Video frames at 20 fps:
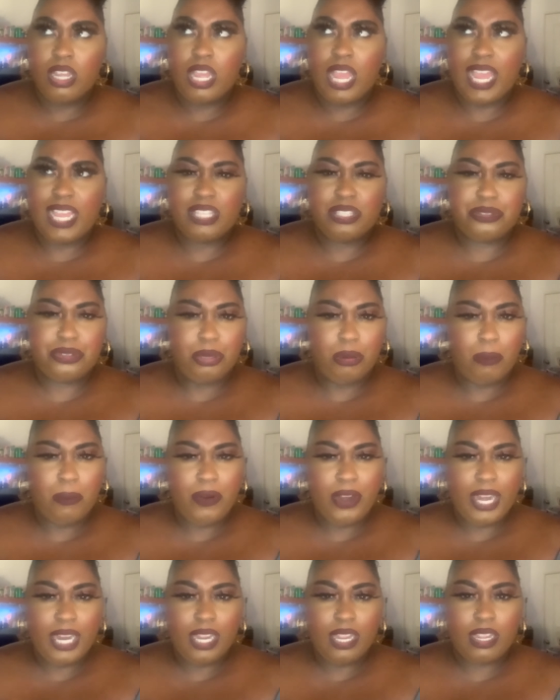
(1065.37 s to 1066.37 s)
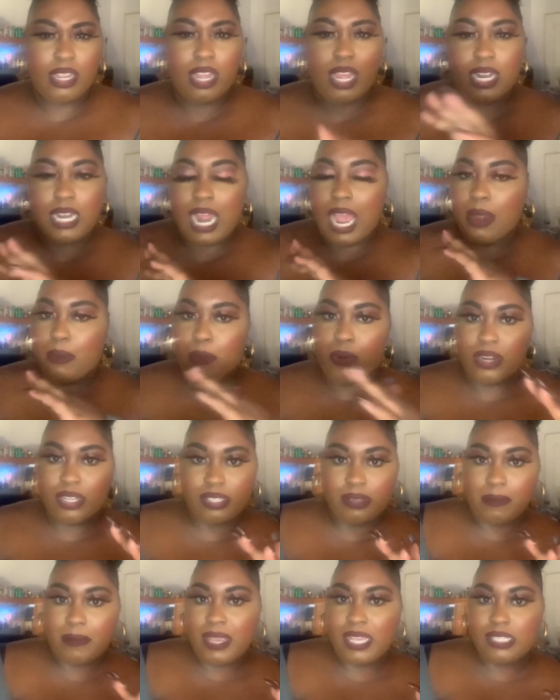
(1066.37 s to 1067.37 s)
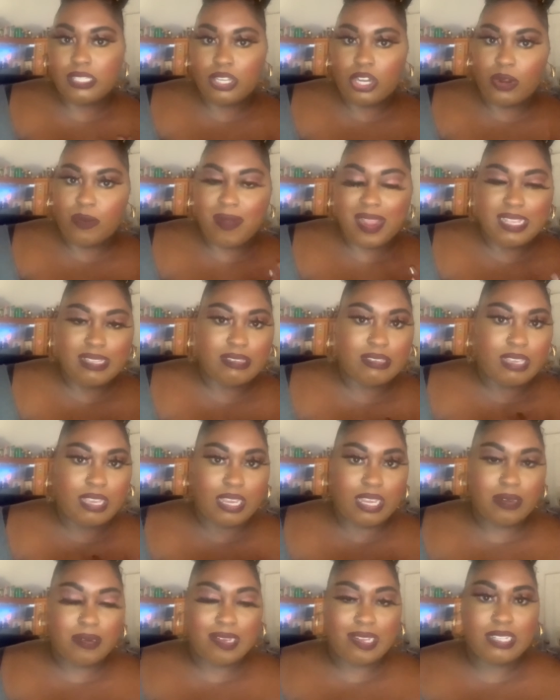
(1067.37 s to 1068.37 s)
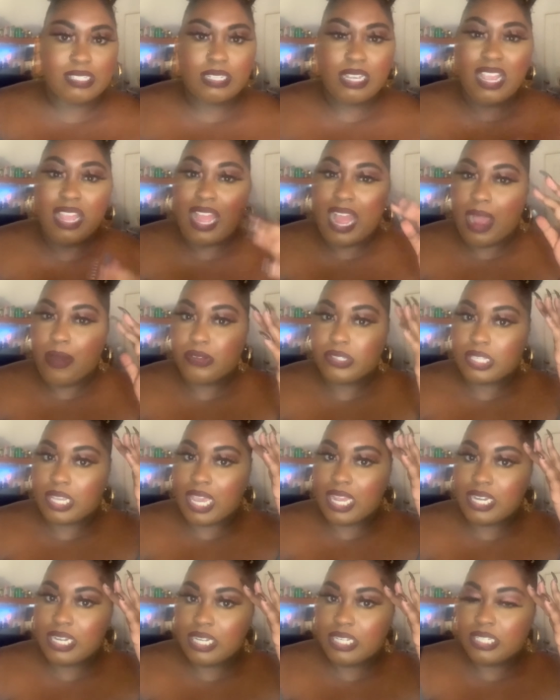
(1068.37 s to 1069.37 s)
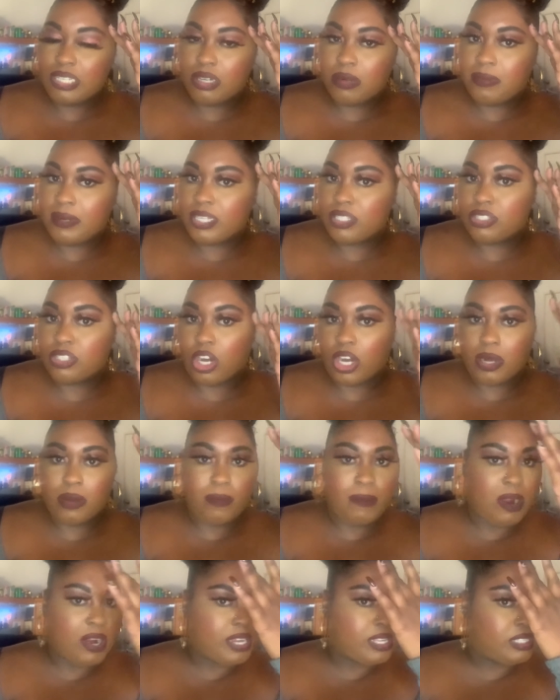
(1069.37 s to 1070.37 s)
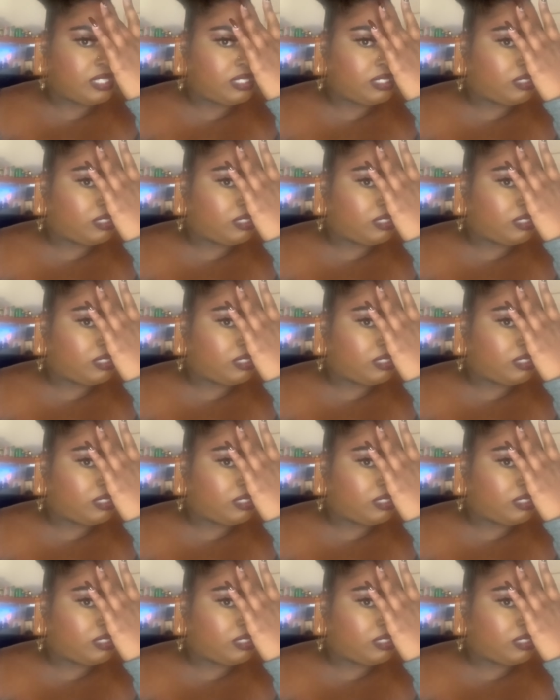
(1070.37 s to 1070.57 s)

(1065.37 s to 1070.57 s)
and turmeric, and that works amazing on my skin because I was getting a little bit of dark marks